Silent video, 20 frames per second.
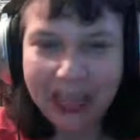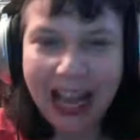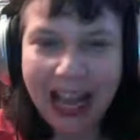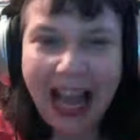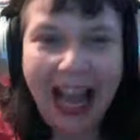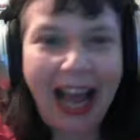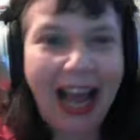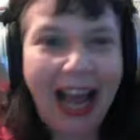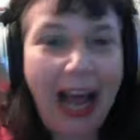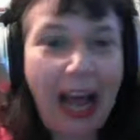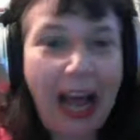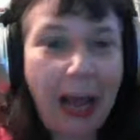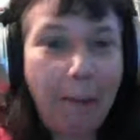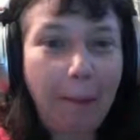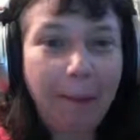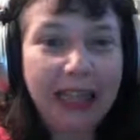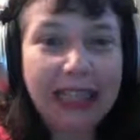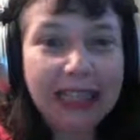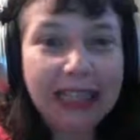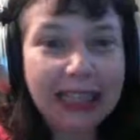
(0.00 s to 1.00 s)
I happened
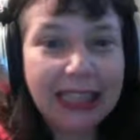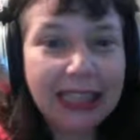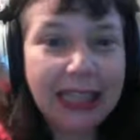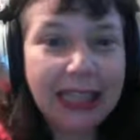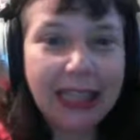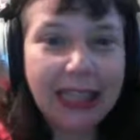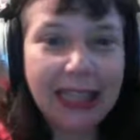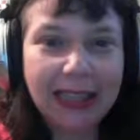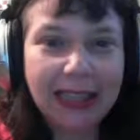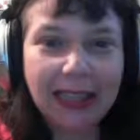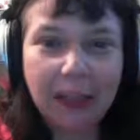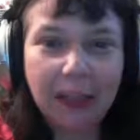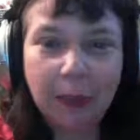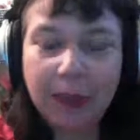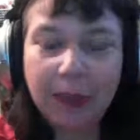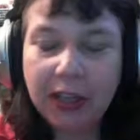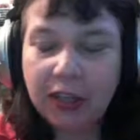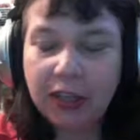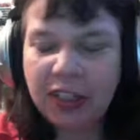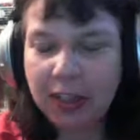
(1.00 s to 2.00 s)
to see this in a
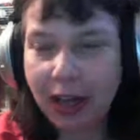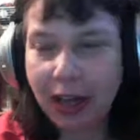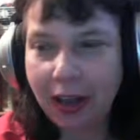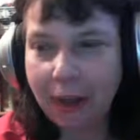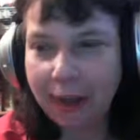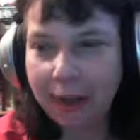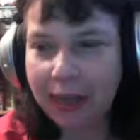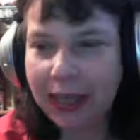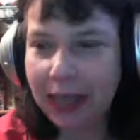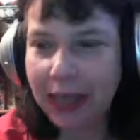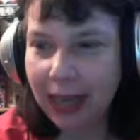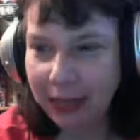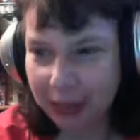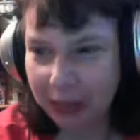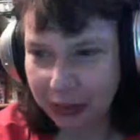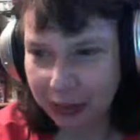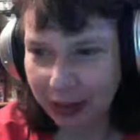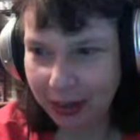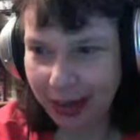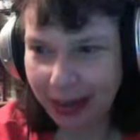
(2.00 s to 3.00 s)
beer shop
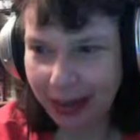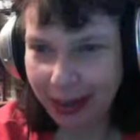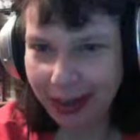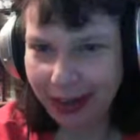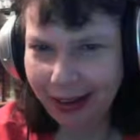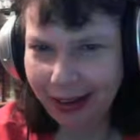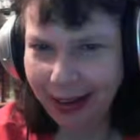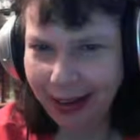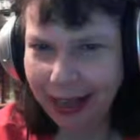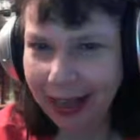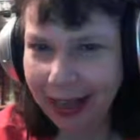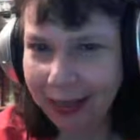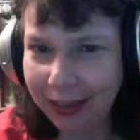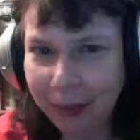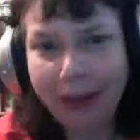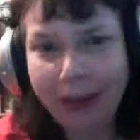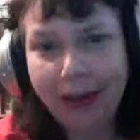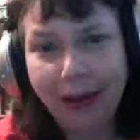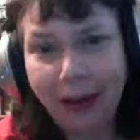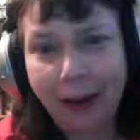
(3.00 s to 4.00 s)
yesterday, and I had to pick
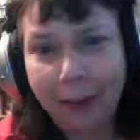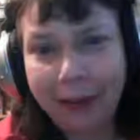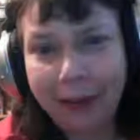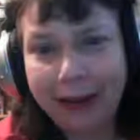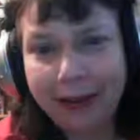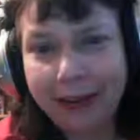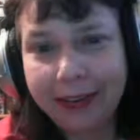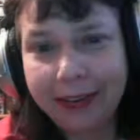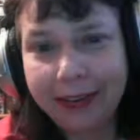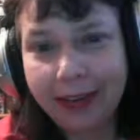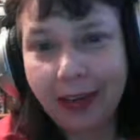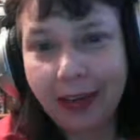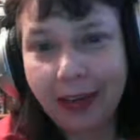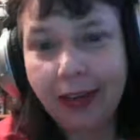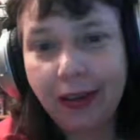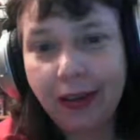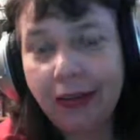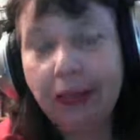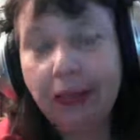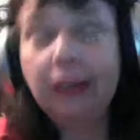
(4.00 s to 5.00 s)
it up because
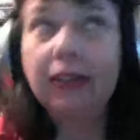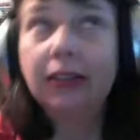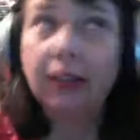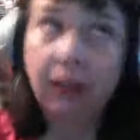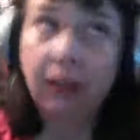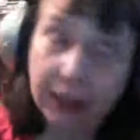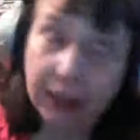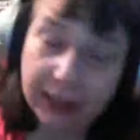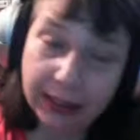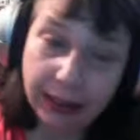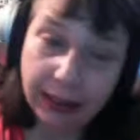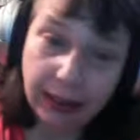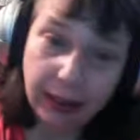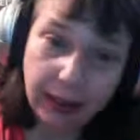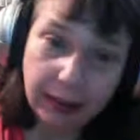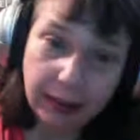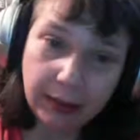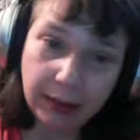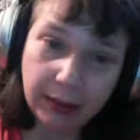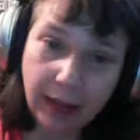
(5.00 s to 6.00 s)
it's Cigar City.
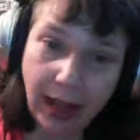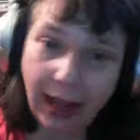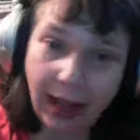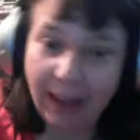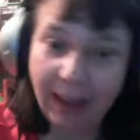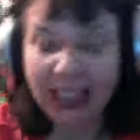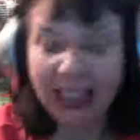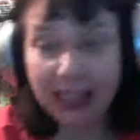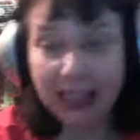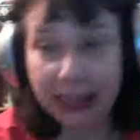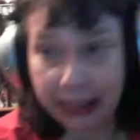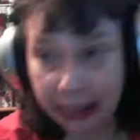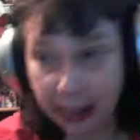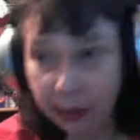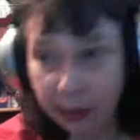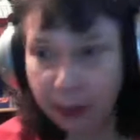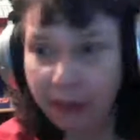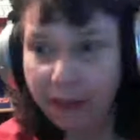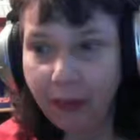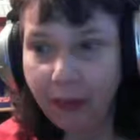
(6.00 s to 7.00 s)
I haven't seen it
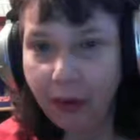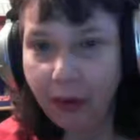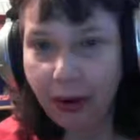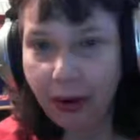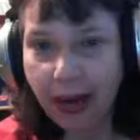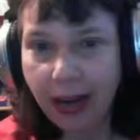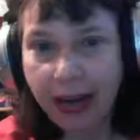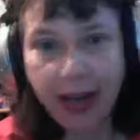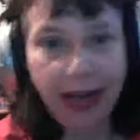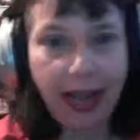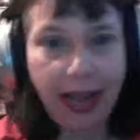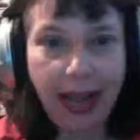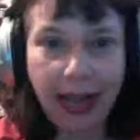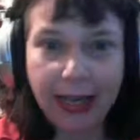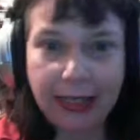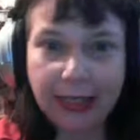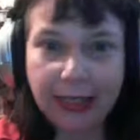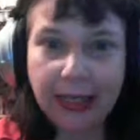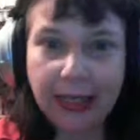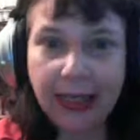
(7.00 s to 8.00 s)
before, and it has
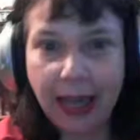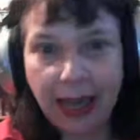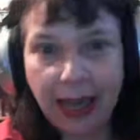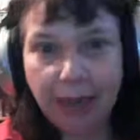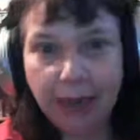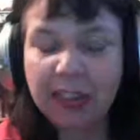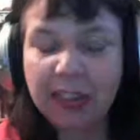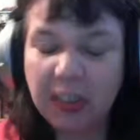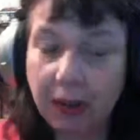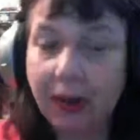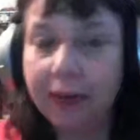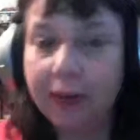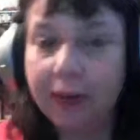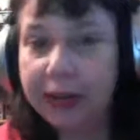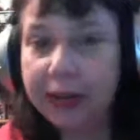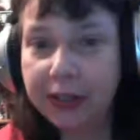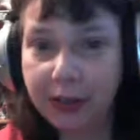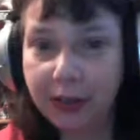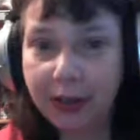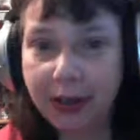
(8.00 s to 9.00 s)
the name Strawberry
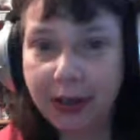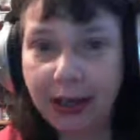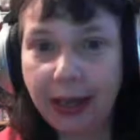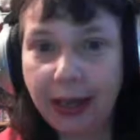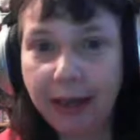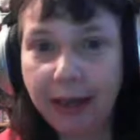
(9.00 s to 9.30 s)
Shortcake.